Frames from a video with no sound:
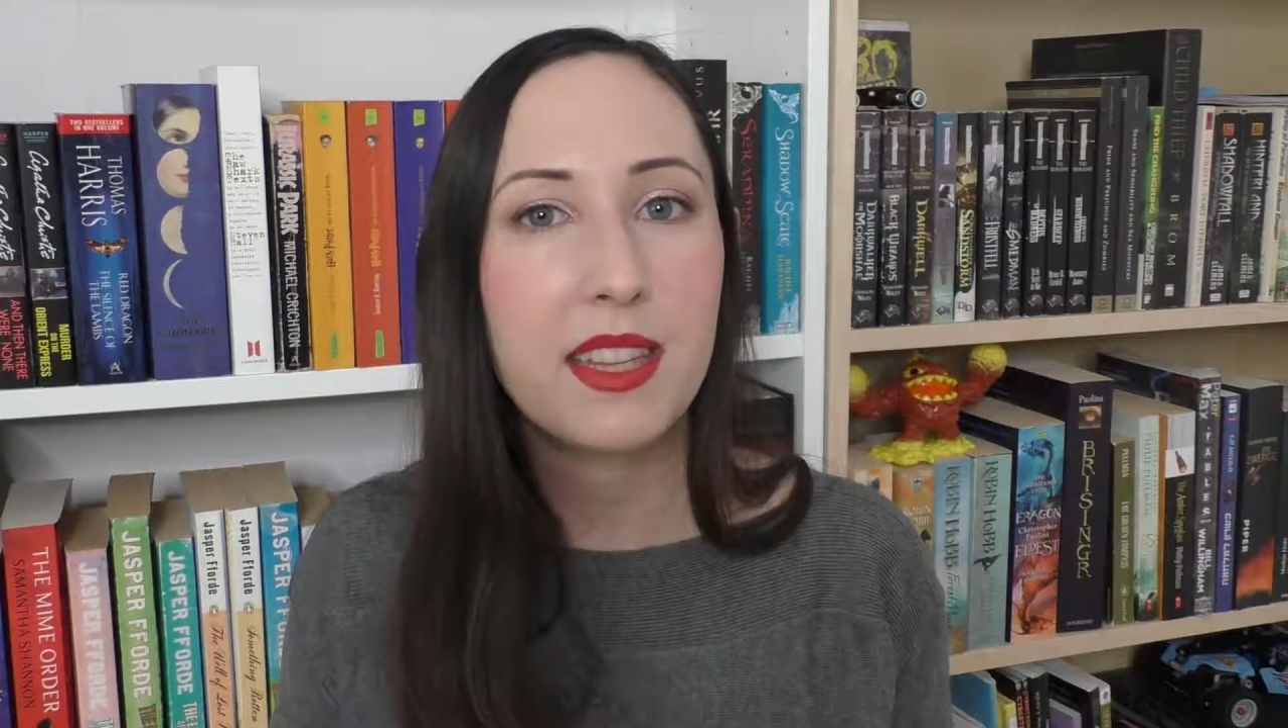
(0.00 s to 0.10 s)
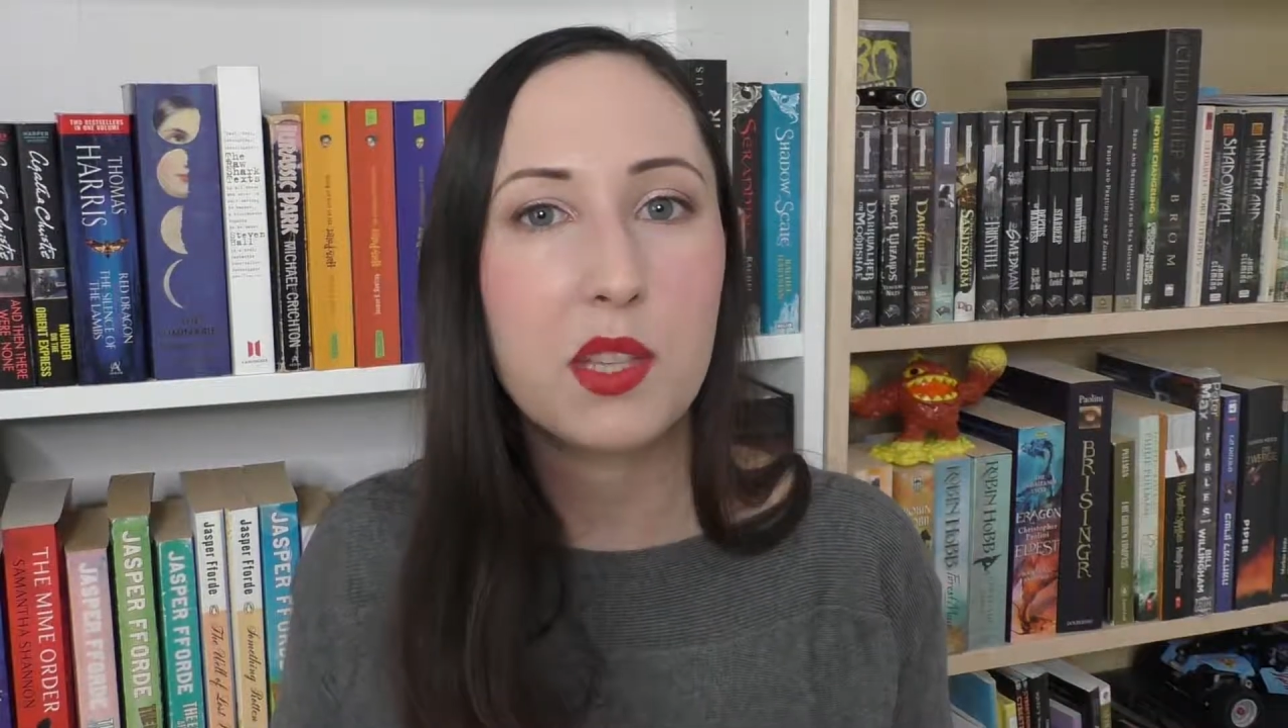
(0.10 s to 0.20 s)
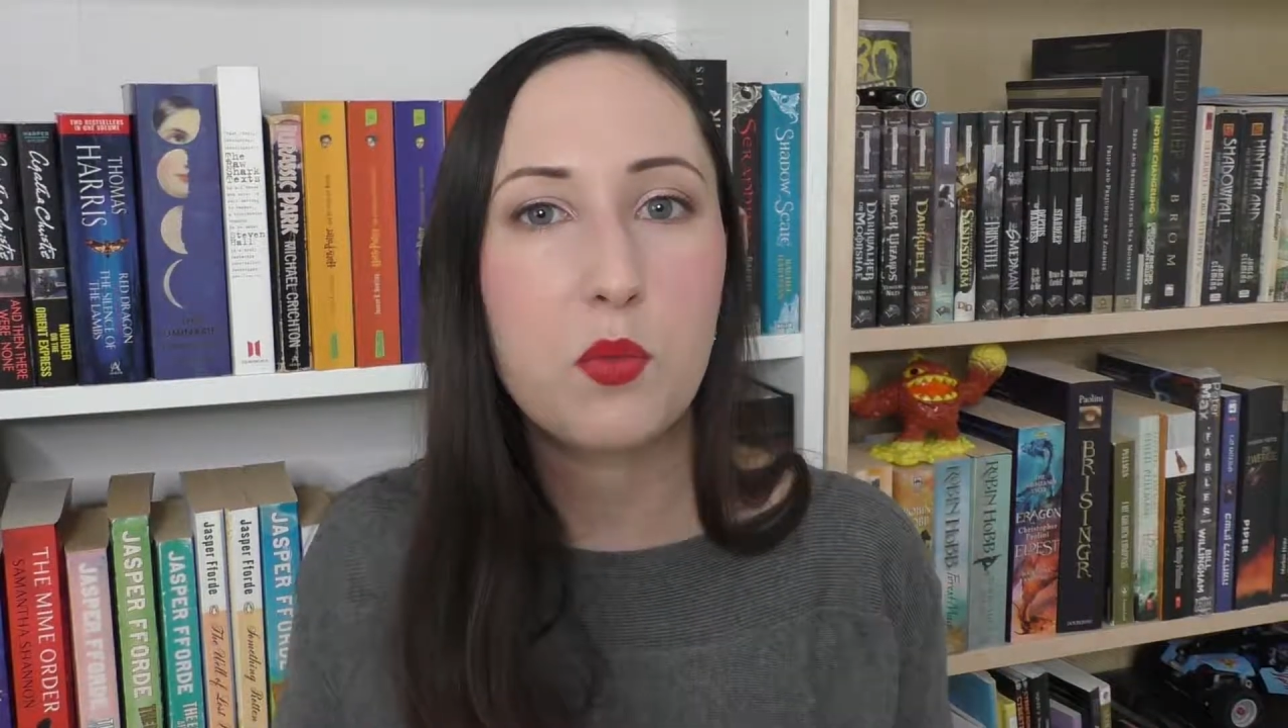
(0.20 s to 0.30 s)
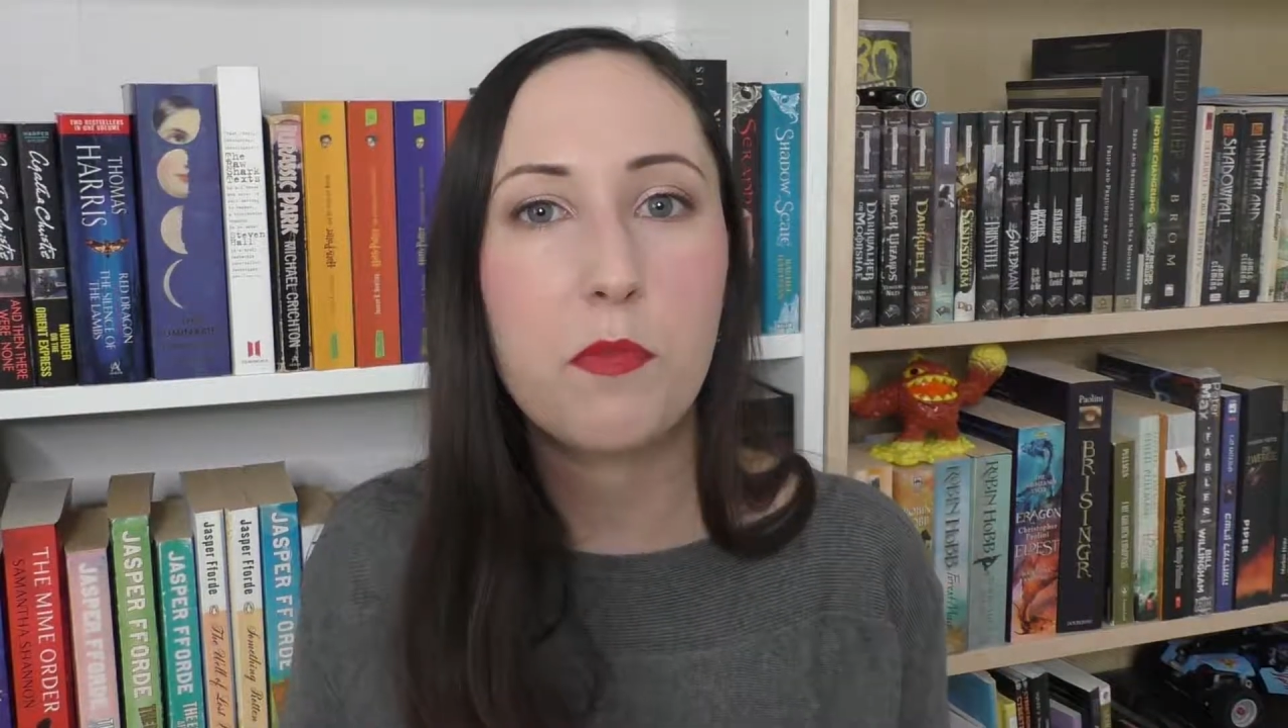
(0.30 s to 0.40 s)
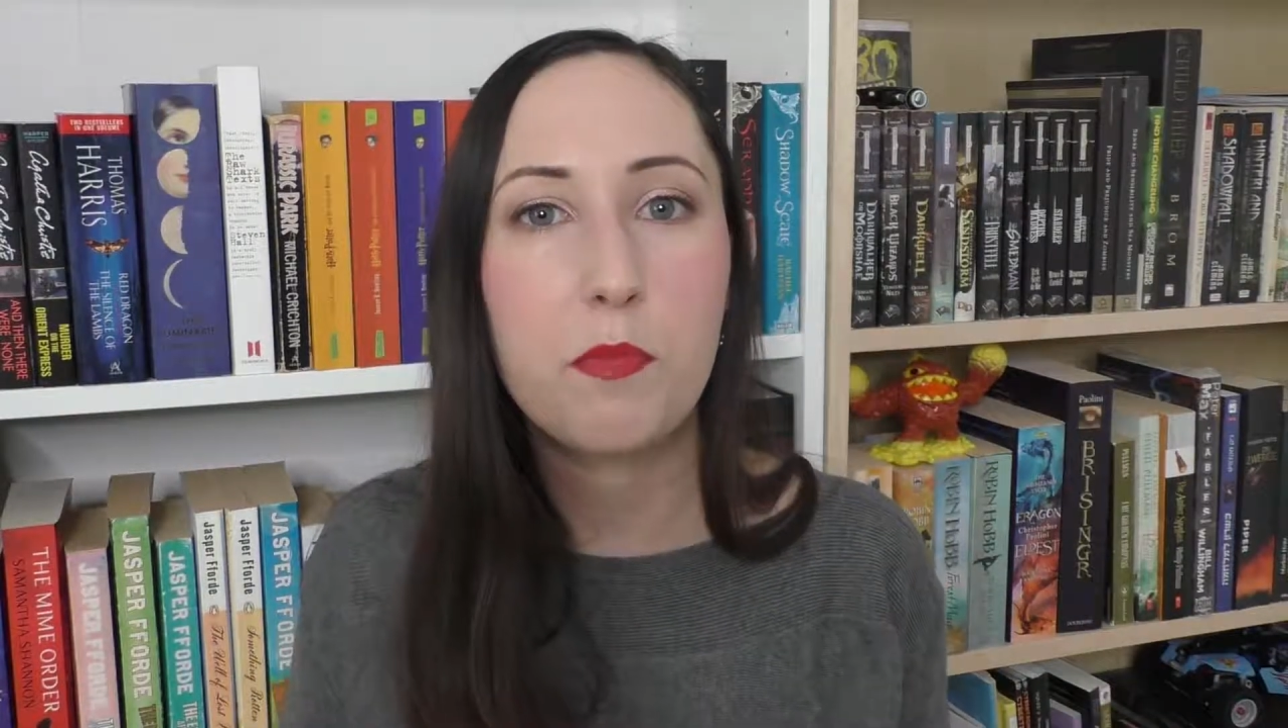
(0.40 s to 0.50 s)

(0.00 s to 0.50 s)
This one